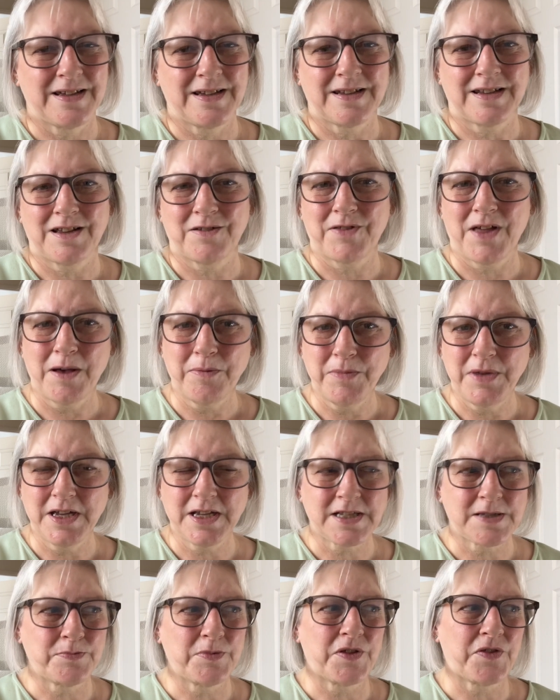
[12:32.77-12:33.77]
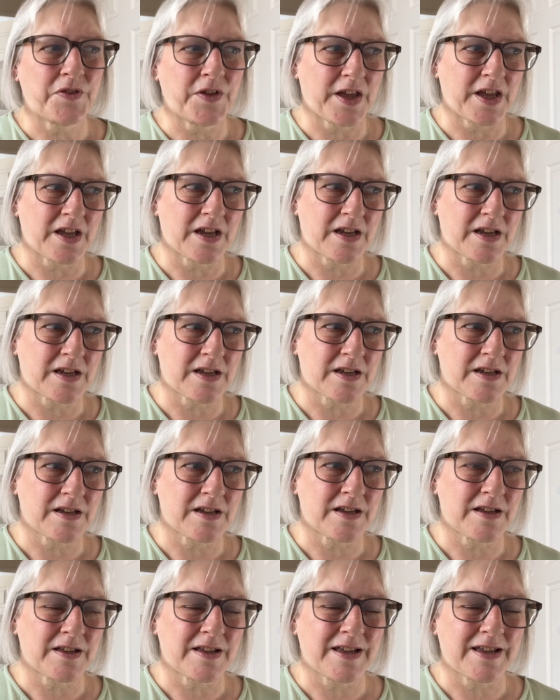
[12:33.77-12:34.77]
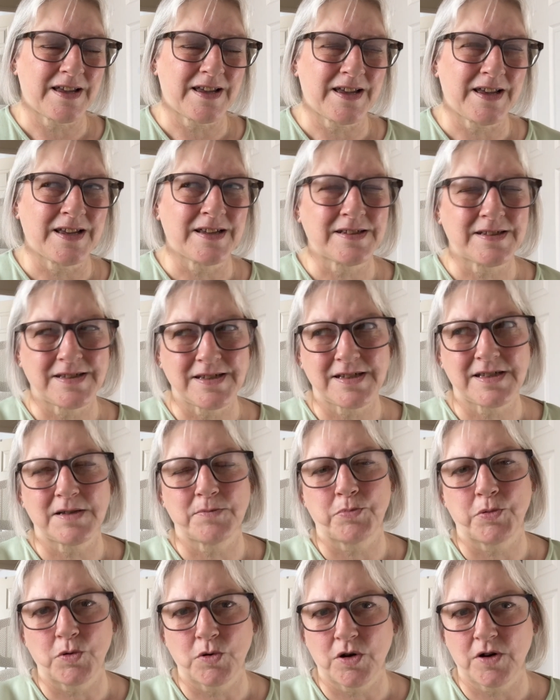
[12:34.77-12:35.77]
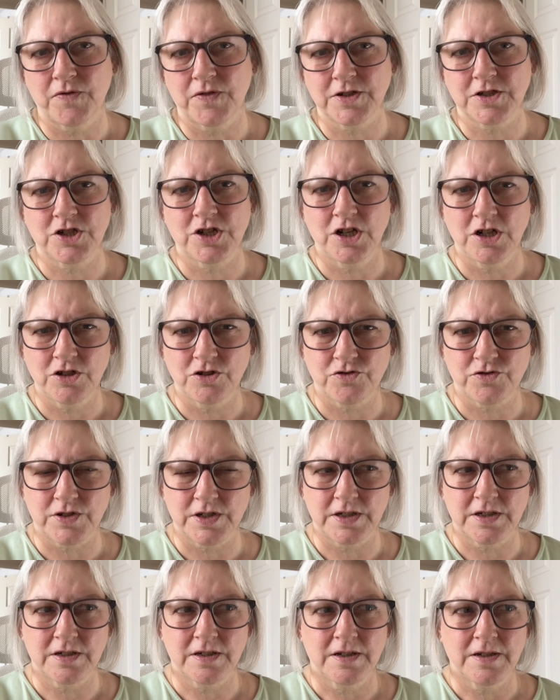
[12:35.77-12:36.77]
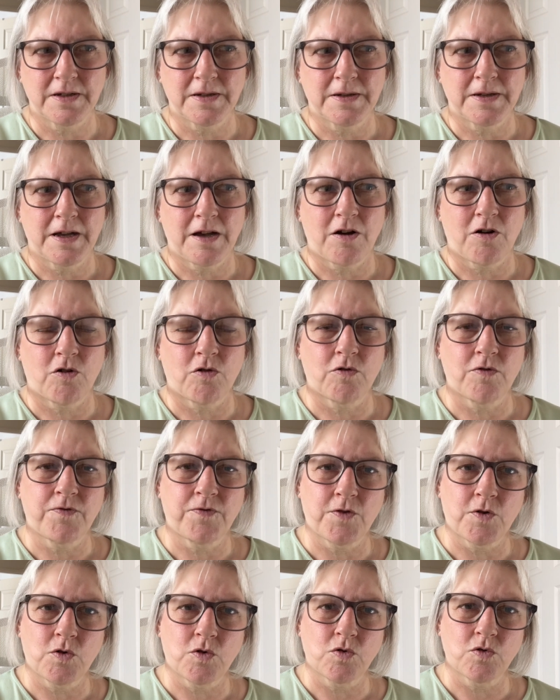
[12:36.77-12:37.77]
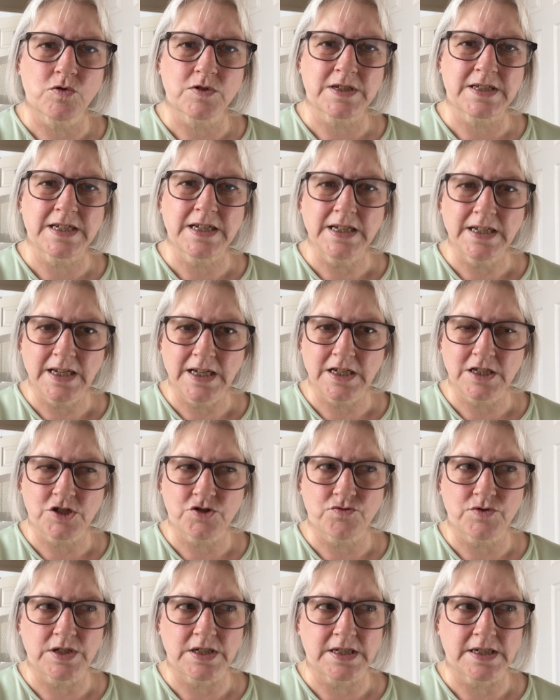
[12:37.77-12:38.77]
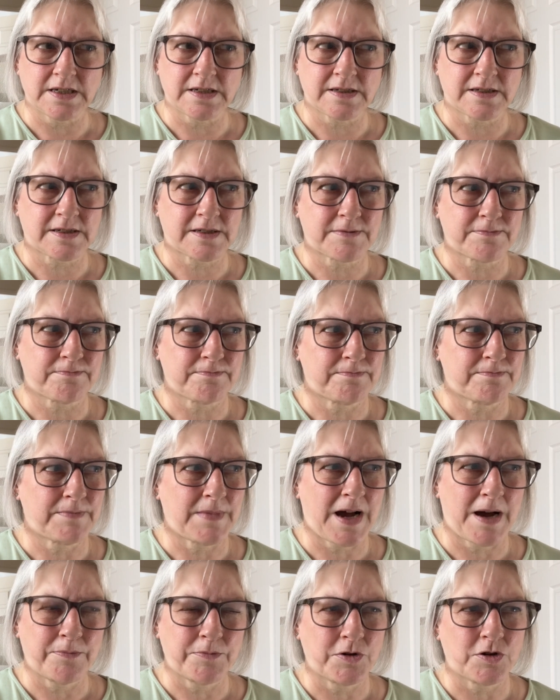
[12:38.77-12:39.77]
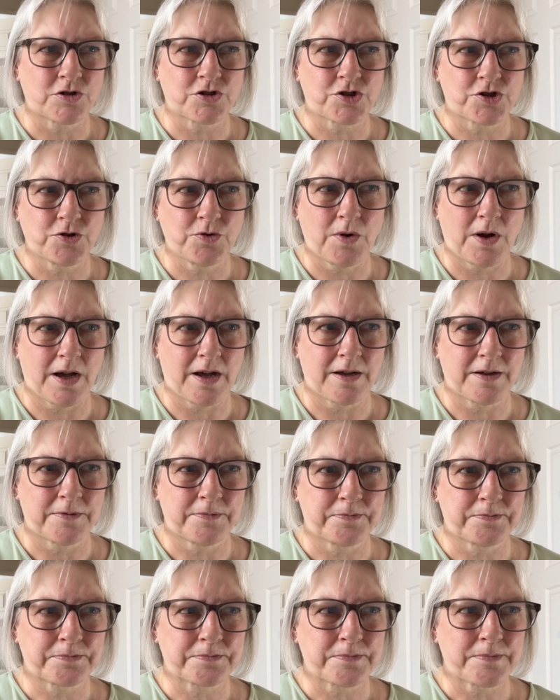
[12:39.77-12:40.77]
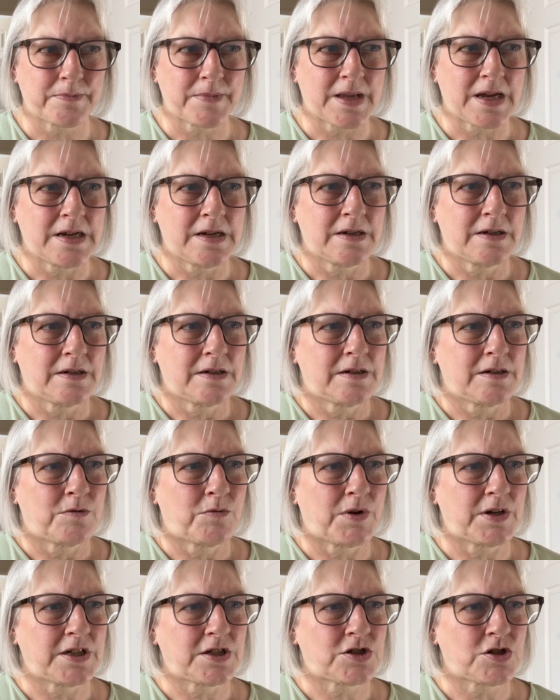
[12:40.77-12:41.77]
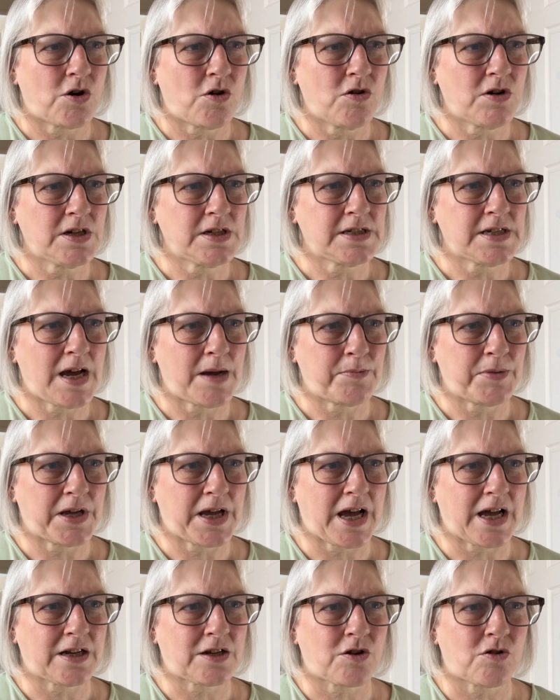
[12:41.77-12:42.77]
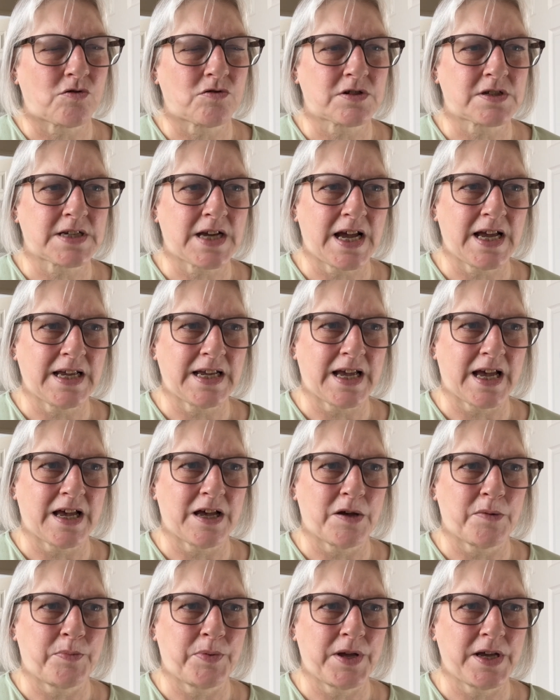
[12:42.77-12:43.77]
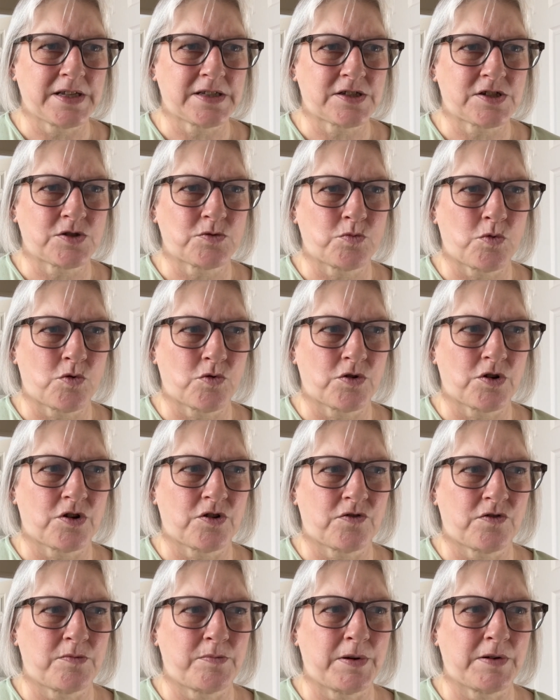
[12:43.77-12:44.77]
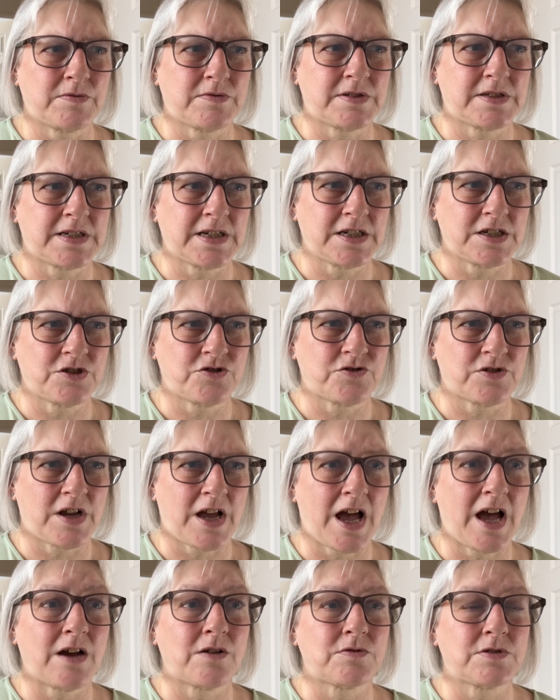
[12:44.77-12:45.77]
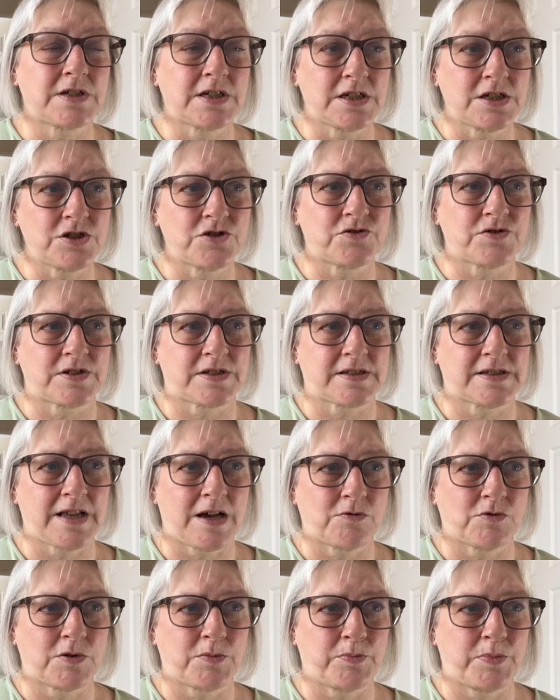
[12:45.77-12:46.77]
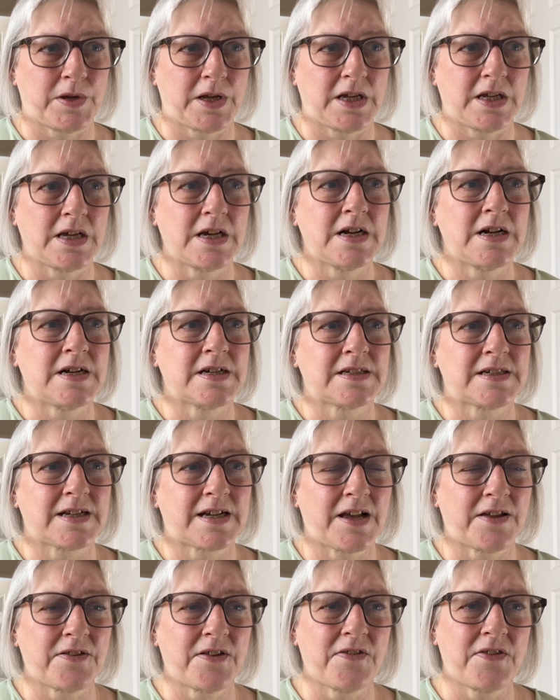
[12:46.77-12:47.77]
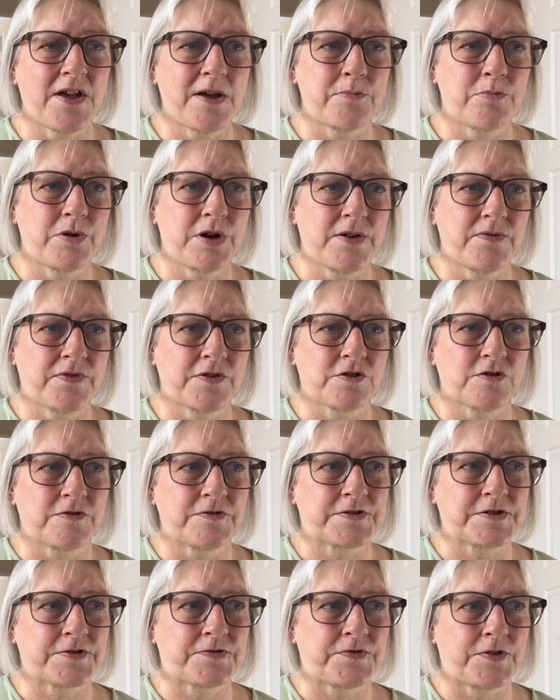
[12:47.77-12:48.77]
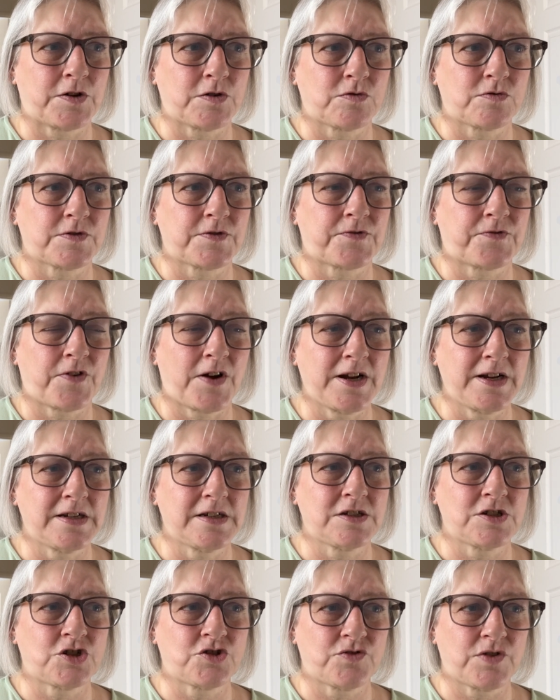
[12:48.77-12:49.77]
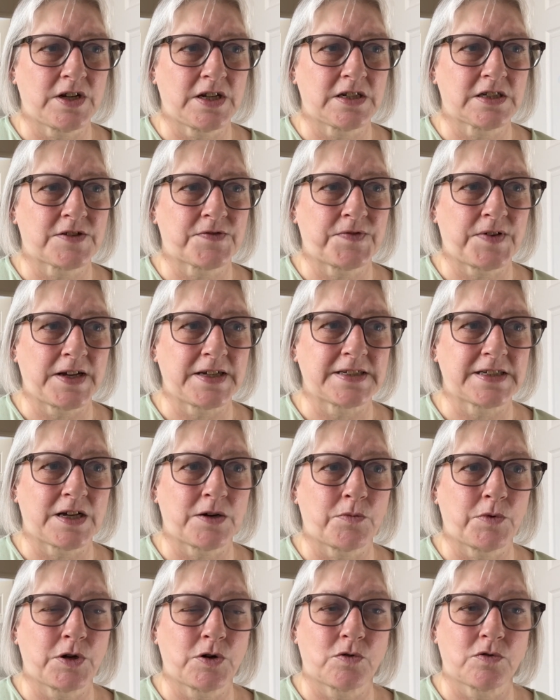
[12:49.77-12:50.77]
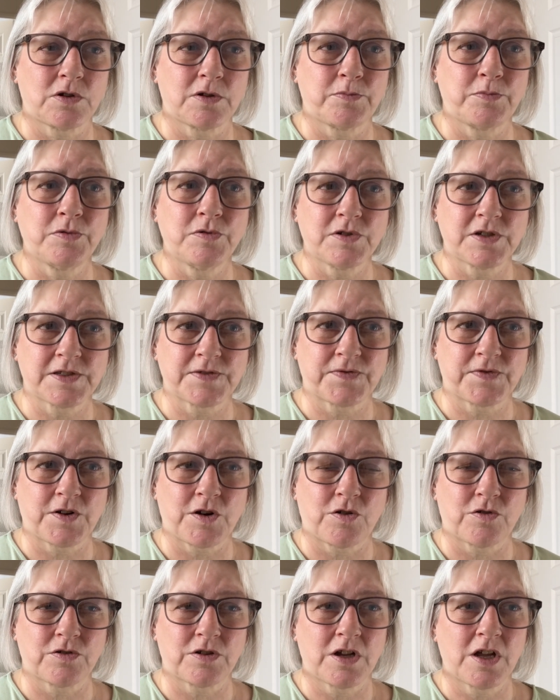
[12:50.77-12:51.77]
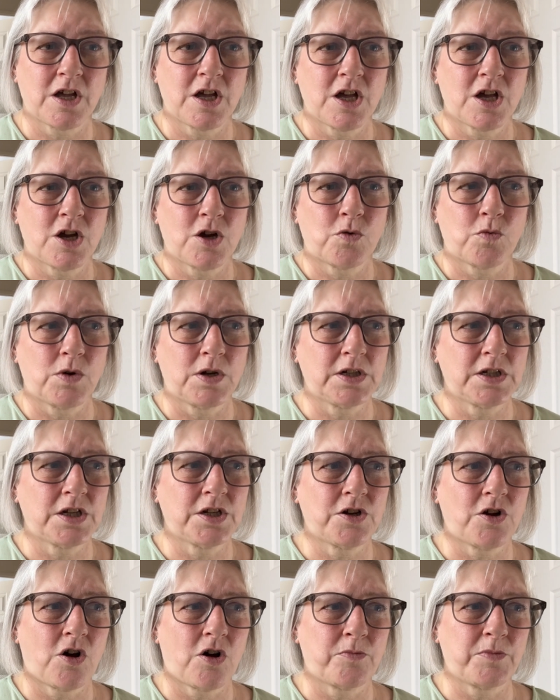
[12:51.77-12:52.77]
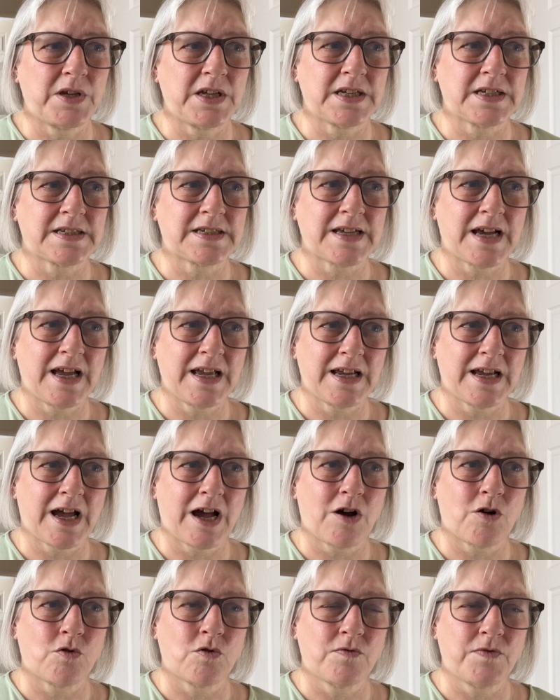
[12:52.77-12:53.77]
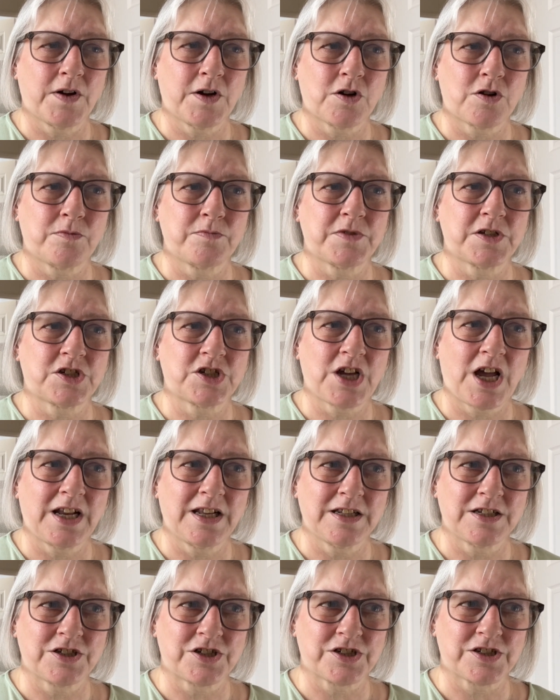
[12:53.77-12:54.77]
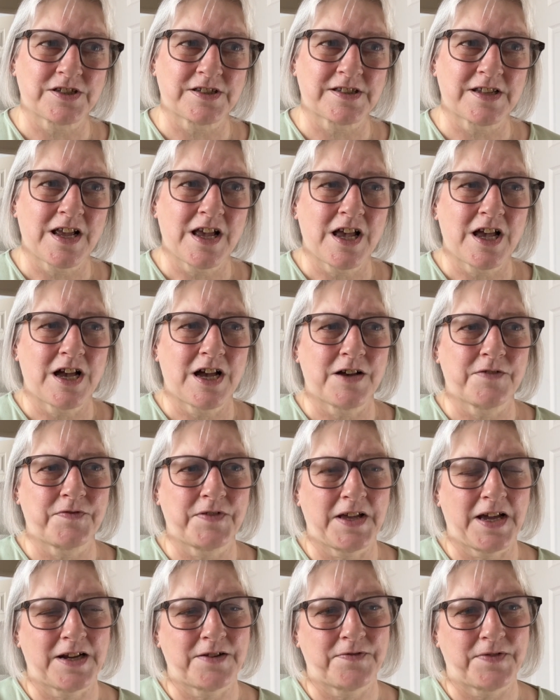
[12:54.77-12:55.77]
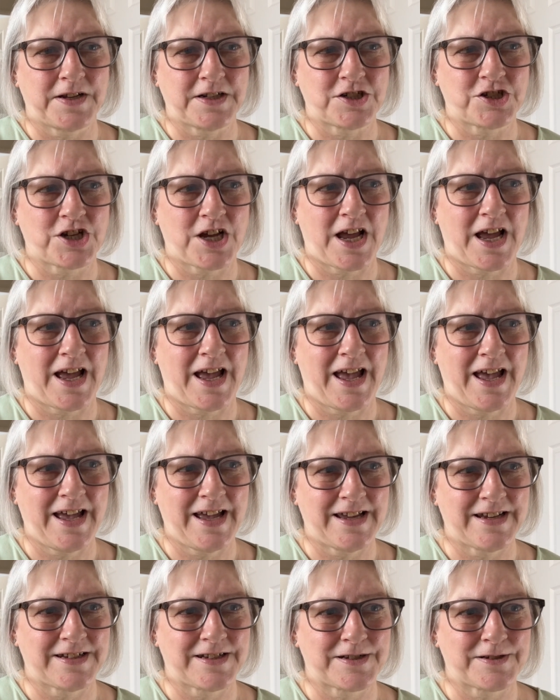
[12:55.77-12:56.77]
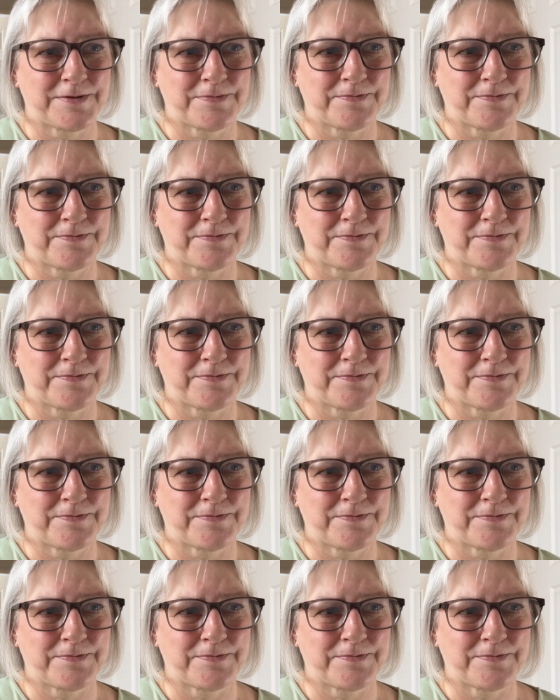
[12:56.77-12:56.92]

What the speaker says: Now that makes me think, is this a book for children or for teenage readers? I'm not sure. When a talking tabby cat called Tiger appears to warn her about how dangerous that would be, together they're brave enough to follow the frightening trail to find out where all the books have gone. Will Nanami and Tiger overcome the challenges of the adventure ahead?